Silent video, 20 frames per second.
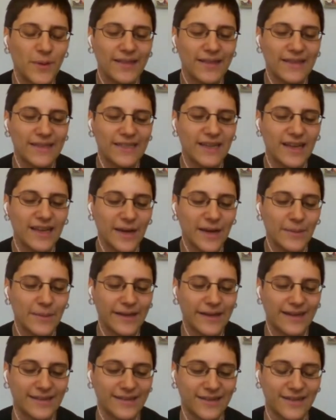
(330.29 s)
but at the time,
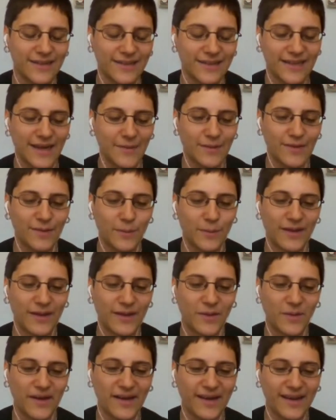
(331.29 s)
like I thought that I was
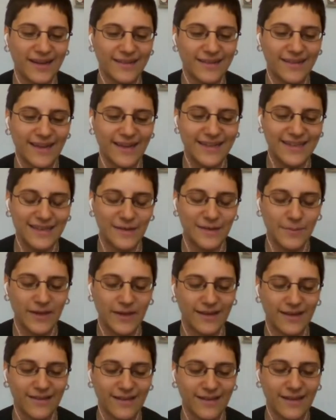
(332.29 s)
being quite enlightened
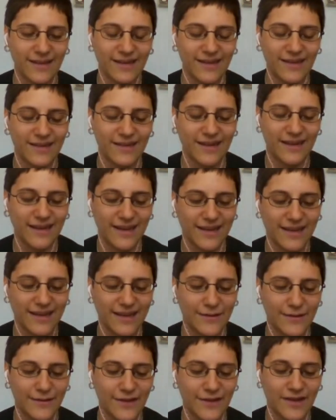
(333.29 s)
because I, you know, like I
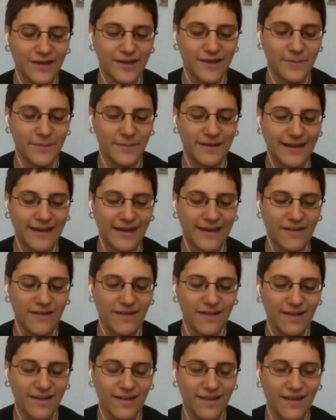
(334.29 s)
kind of thought about
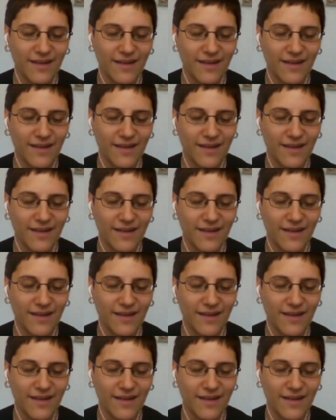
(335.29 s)
how